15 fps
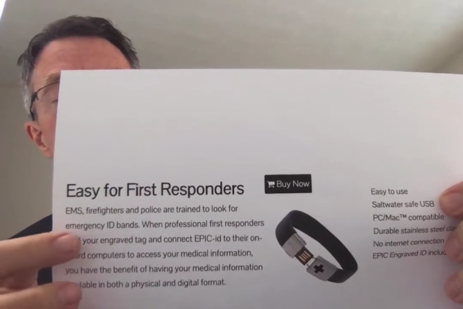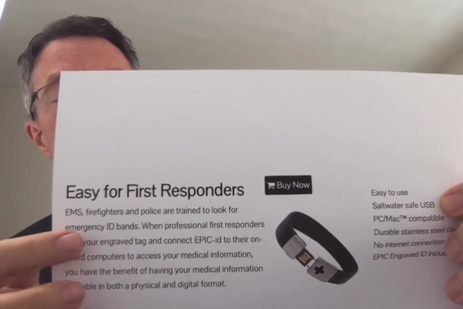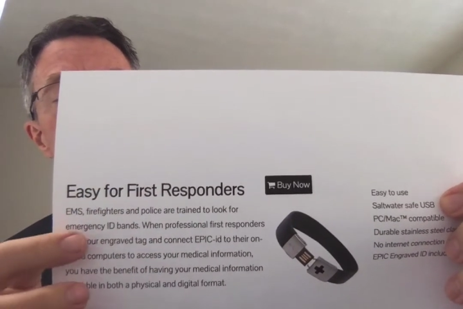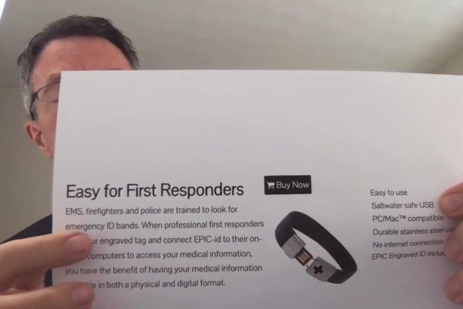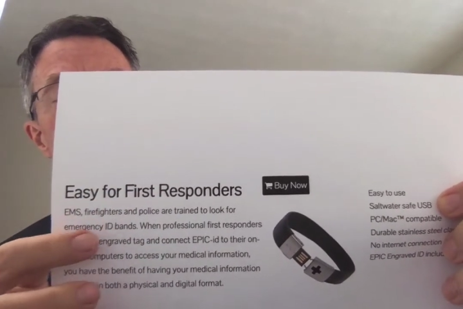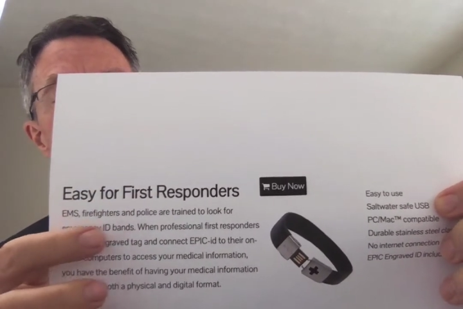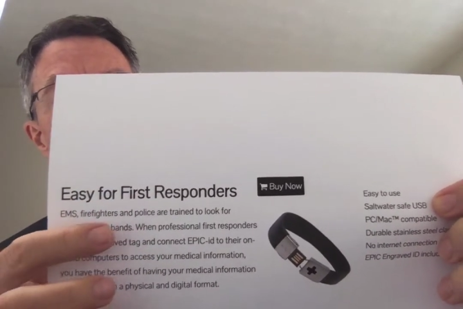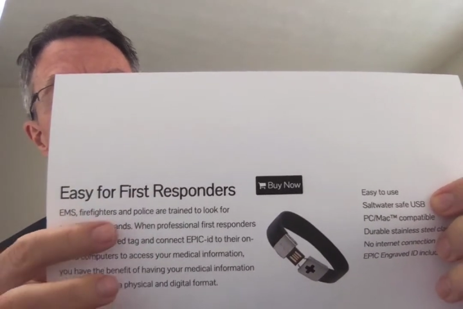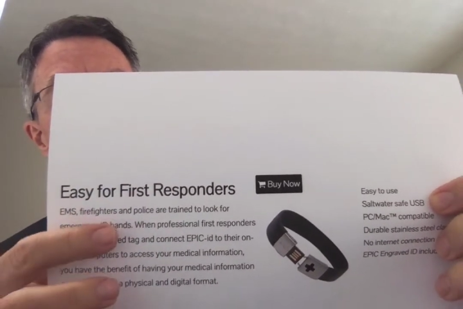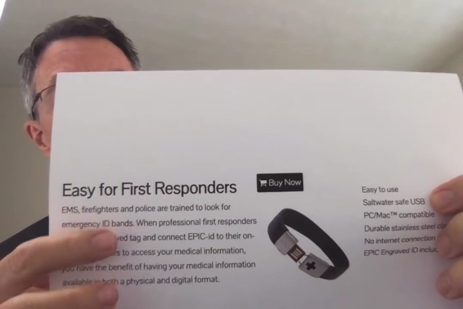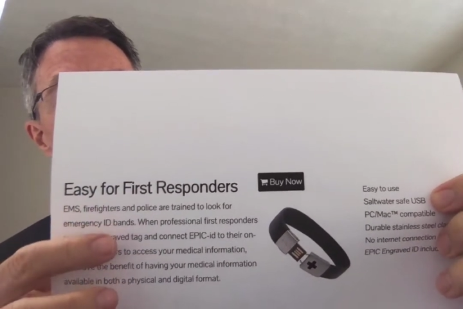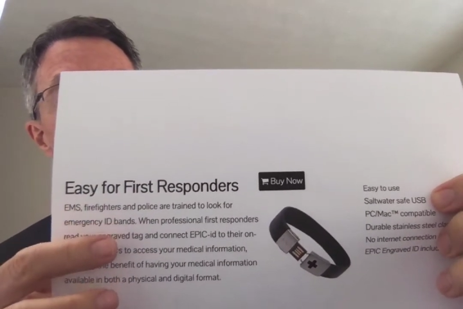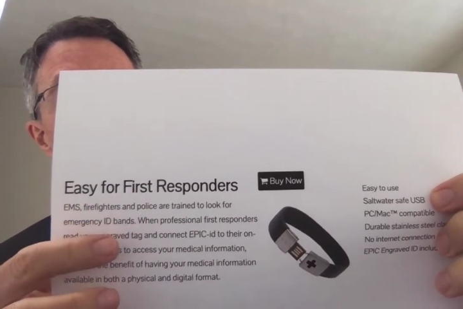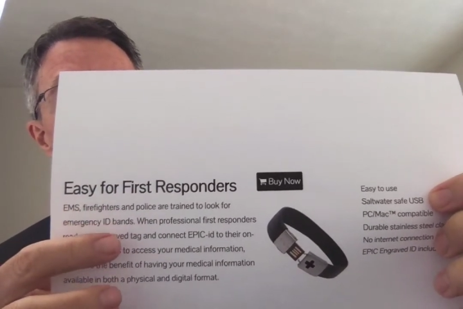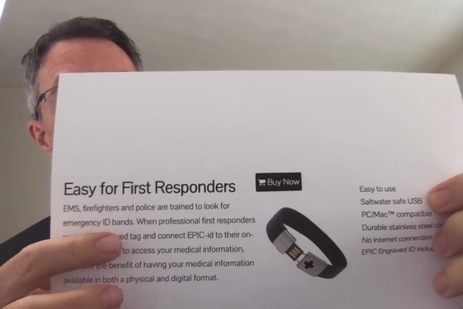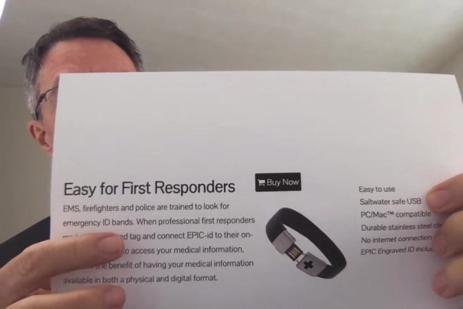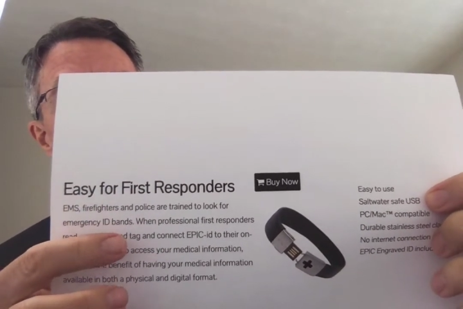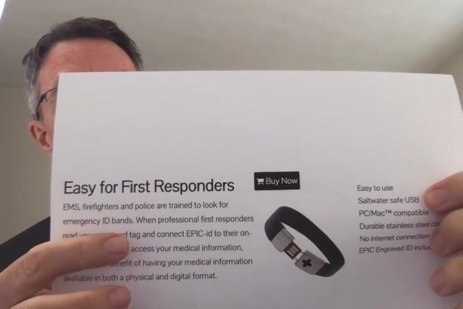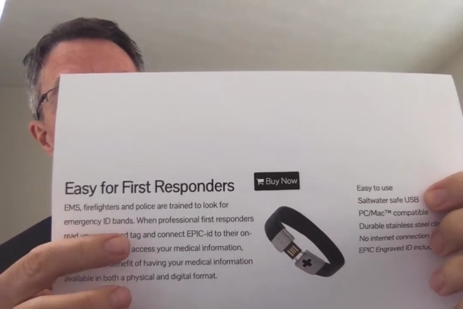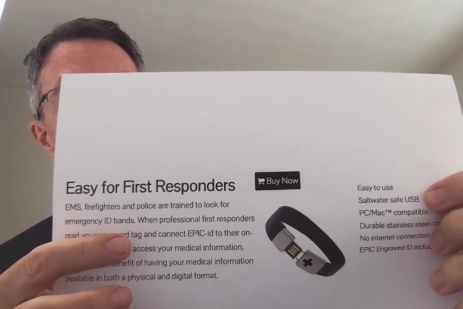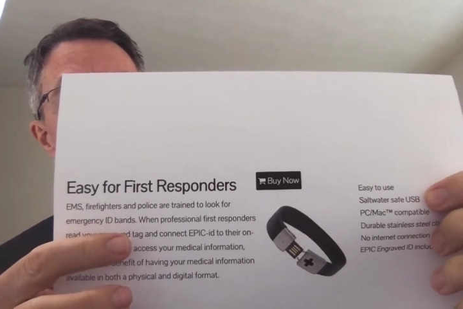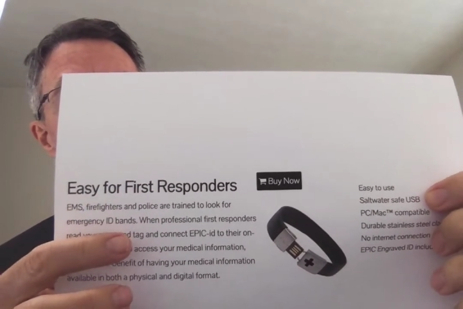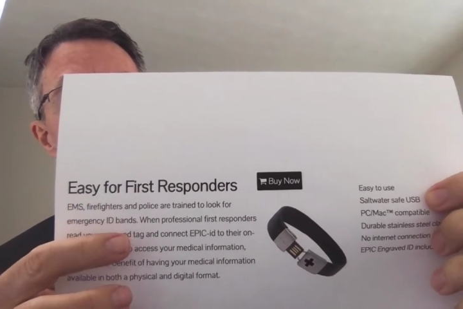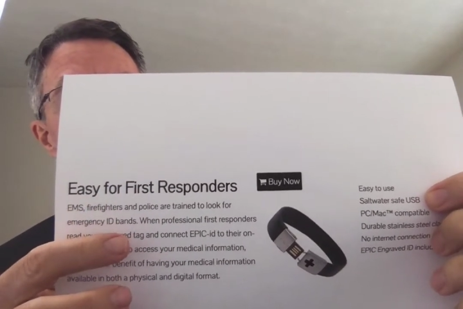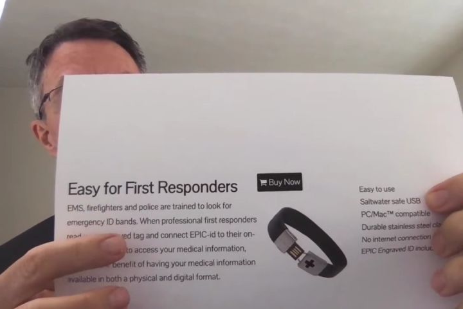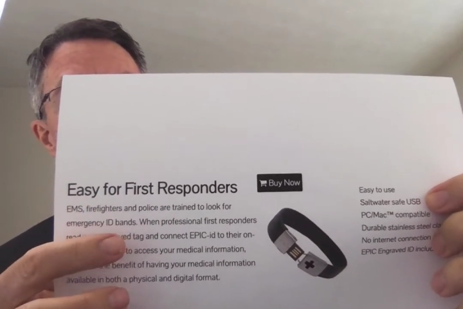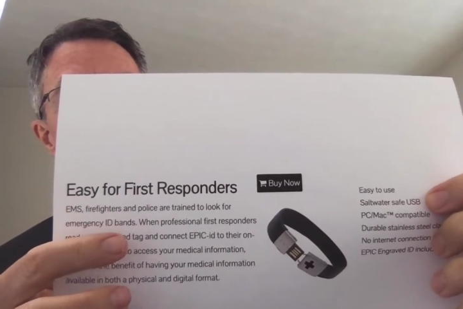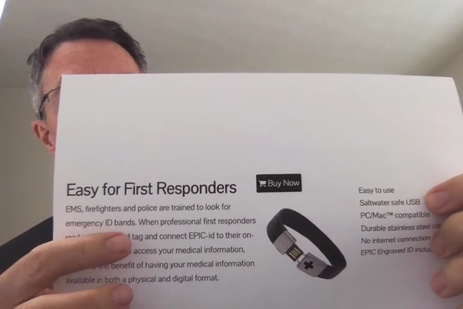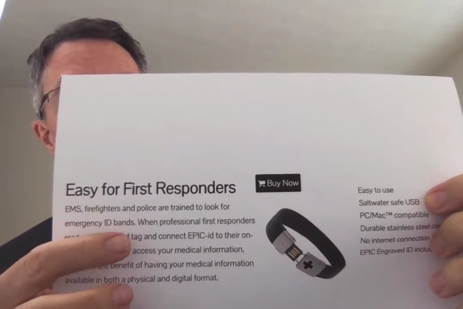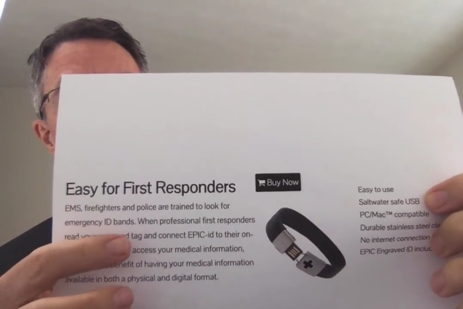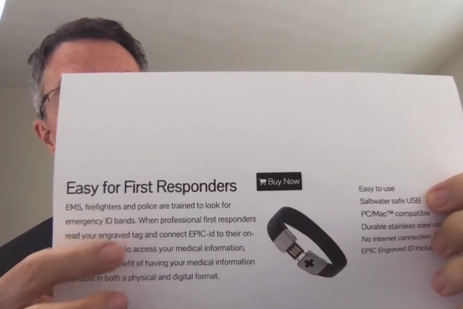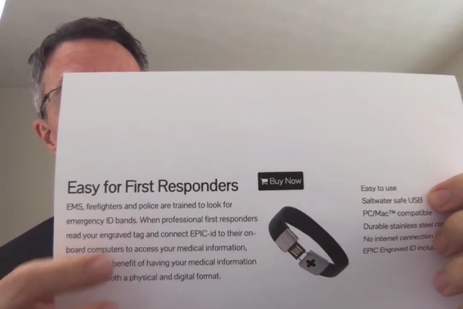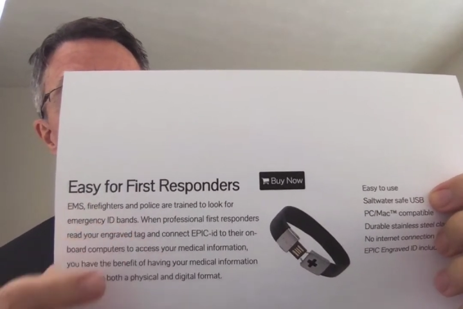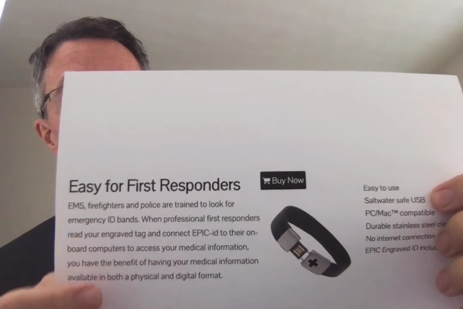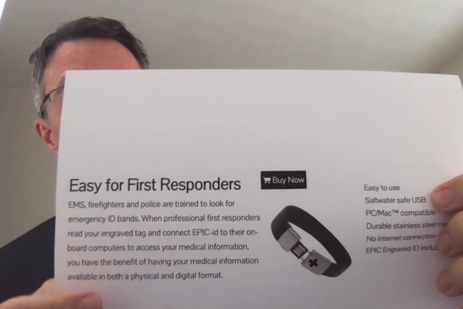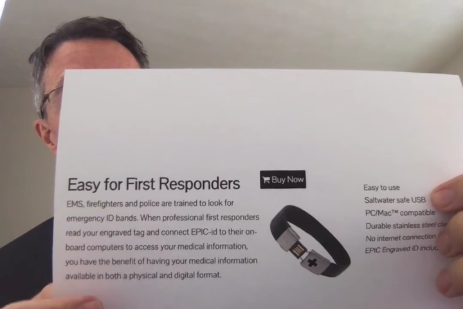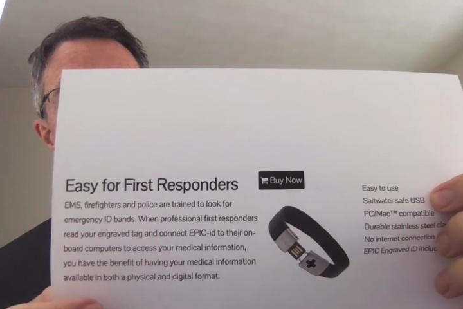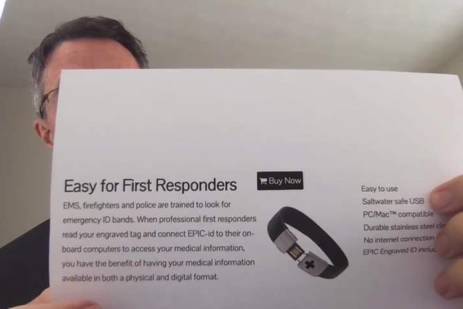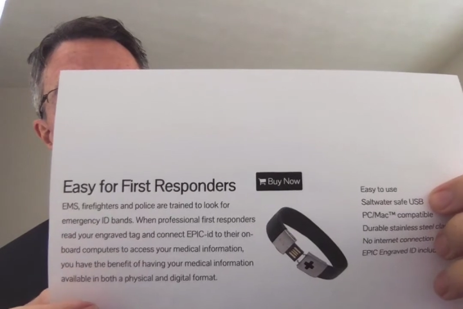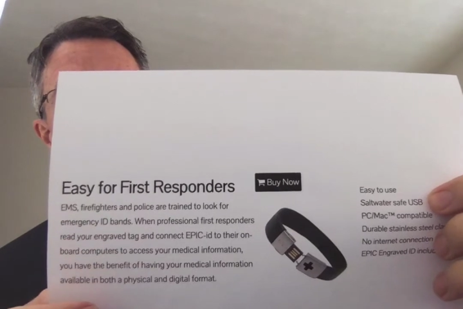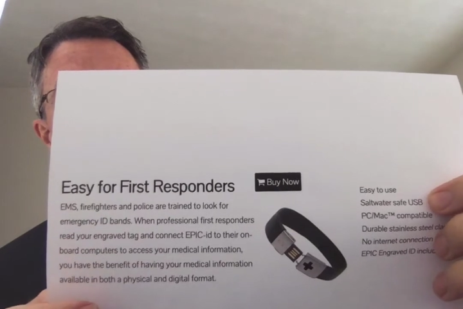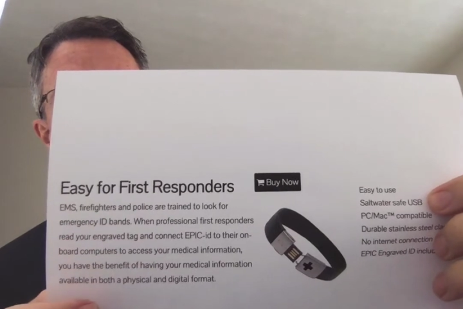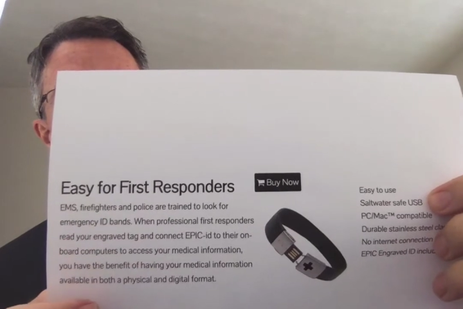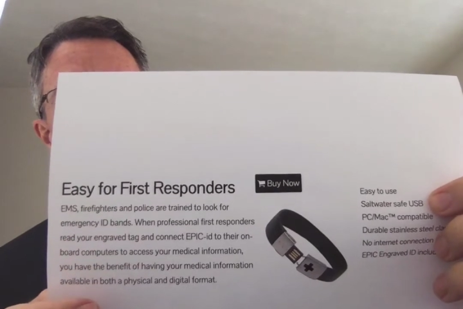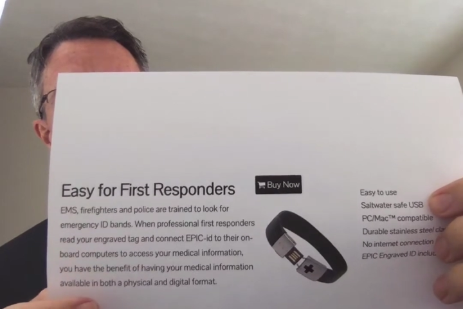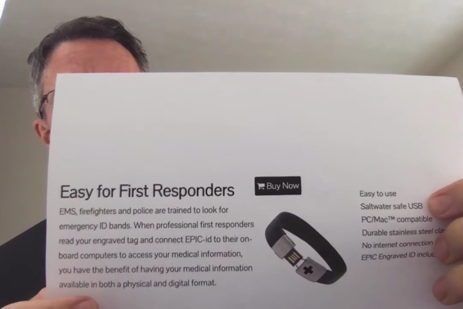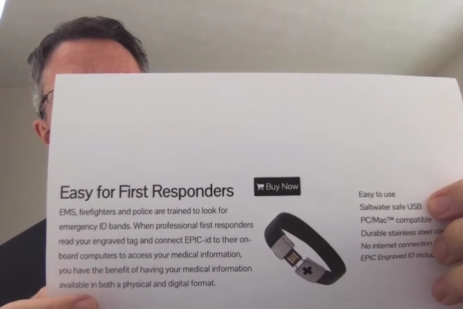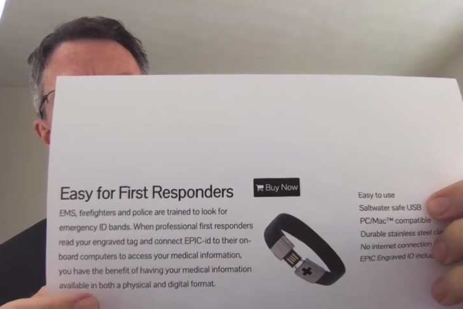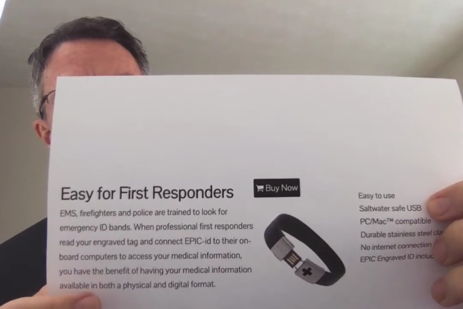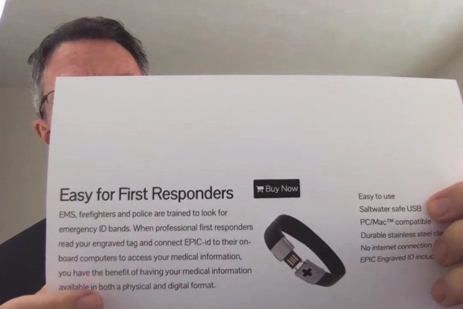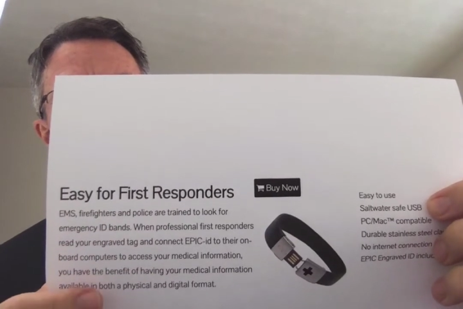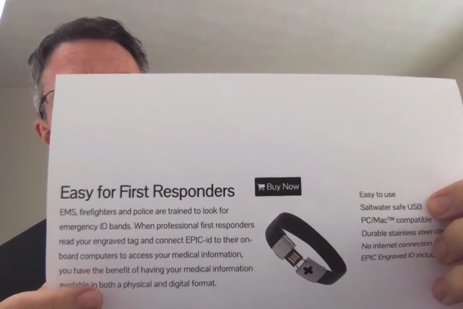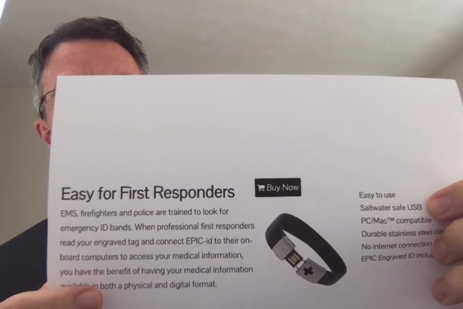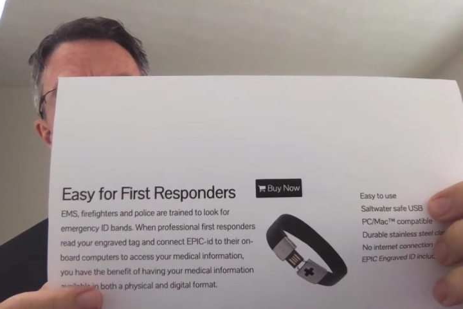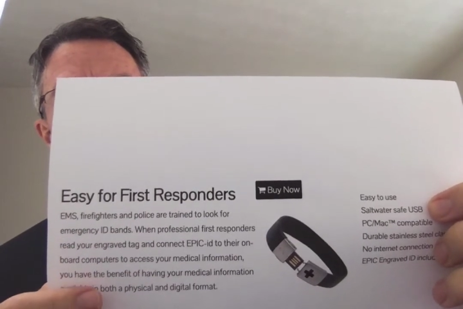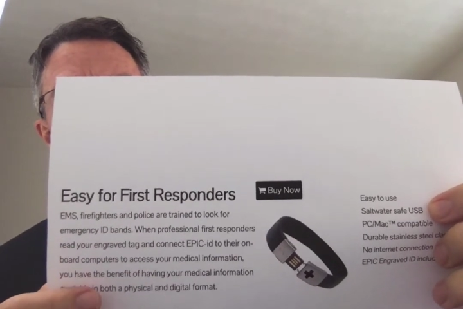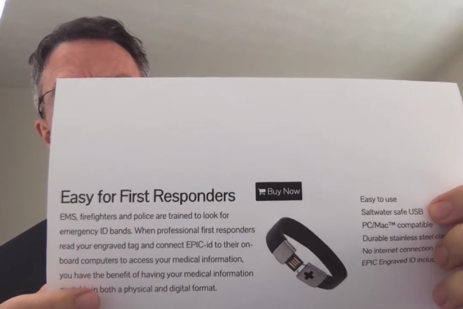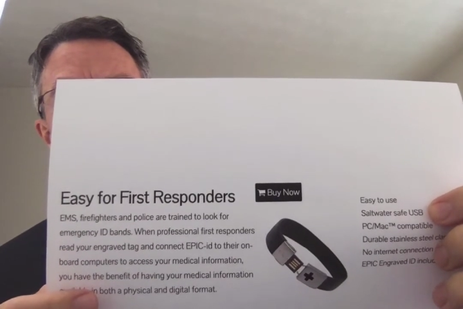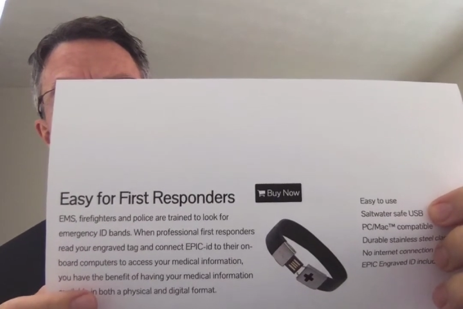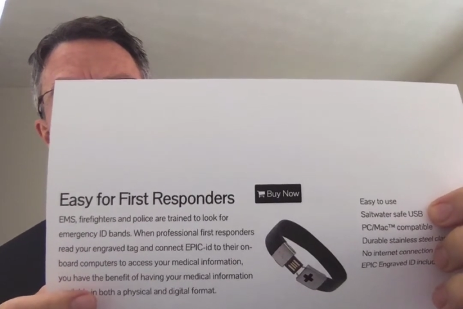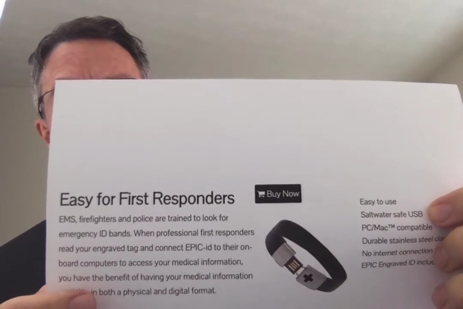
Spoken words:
Nobody's mouth can be seen.